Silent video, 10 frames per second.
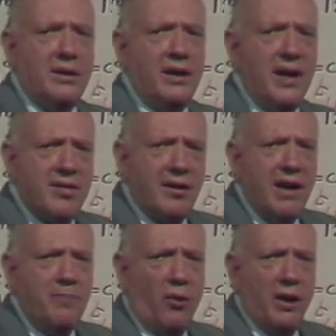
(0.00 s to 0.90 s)
Here's the
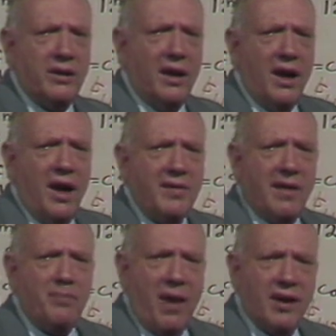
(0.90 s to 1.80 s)
key point
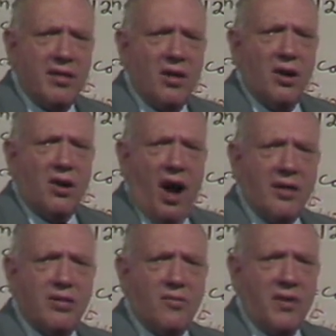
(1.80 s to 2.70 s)
that makes
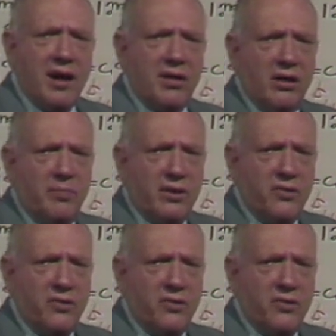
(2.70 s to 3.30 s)
constant rates a little bit